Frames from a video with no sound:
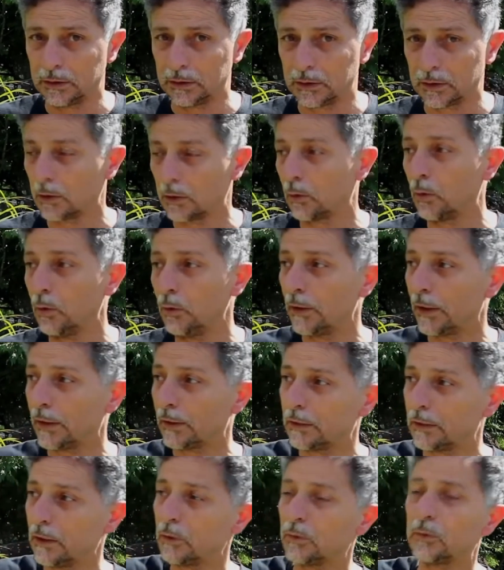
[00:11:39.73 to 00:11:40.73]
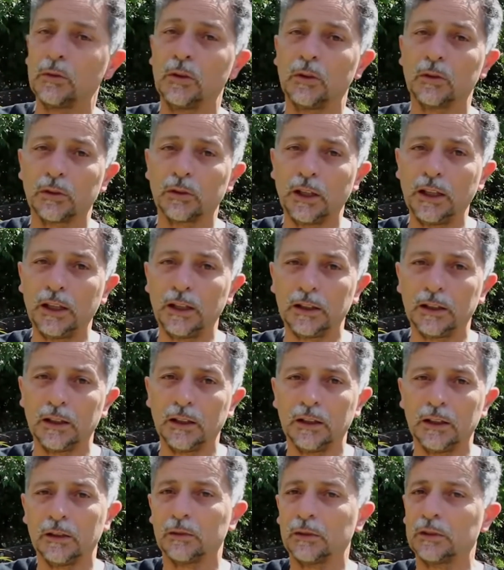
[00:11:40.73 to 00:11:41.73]
When talking to someone,
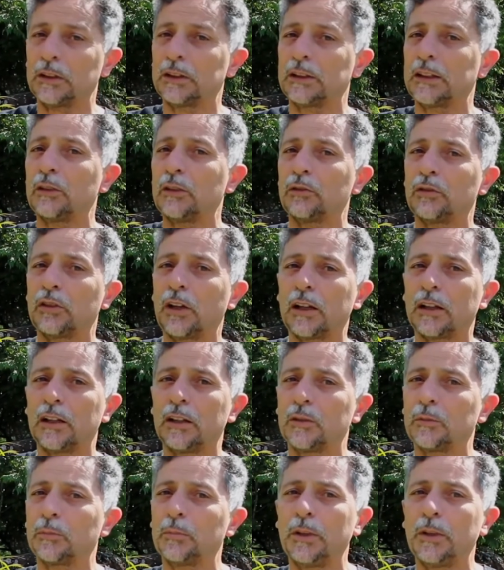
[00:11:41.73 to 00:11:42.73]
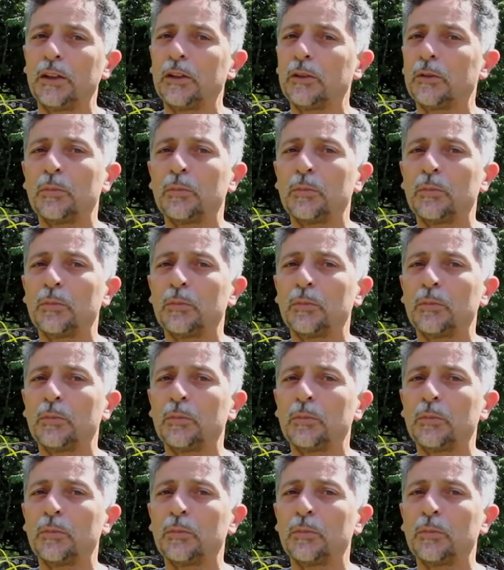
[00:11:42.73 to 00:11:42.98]
you are from the sacral chakra